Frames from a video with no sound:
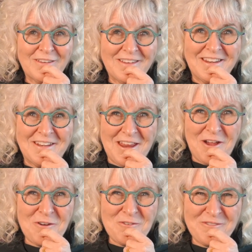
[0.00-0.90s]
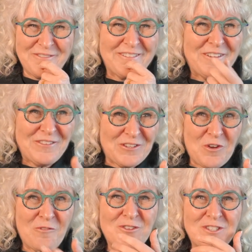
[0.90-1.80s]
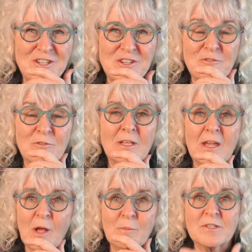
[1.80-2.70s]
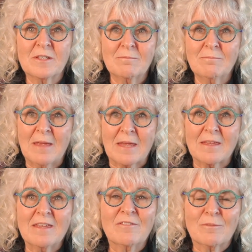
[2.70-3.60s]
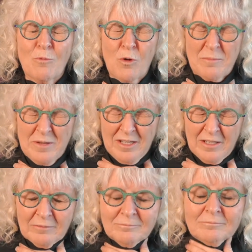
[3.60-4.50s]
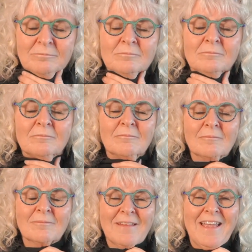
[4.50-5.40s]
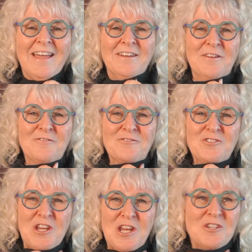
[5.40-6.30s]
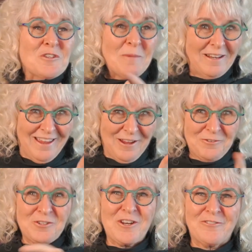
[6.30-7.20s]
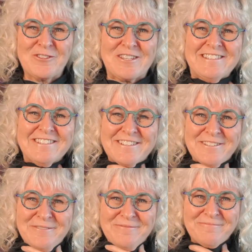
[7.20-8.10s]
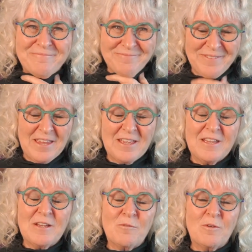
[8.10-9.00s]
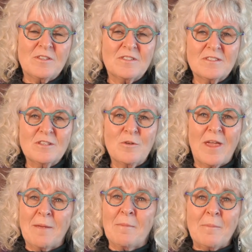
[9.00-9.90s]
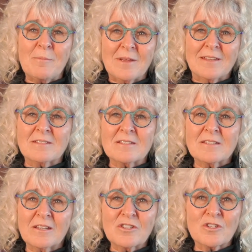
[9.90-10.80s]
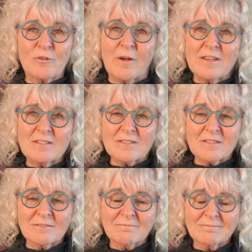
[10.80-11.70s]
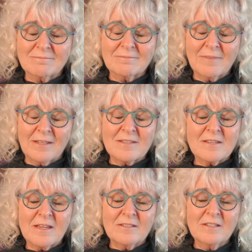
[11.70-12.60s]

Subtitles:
and now this conversation really helps it make even more meaning. And I've changed my language ever since. Was you came up in such grace and said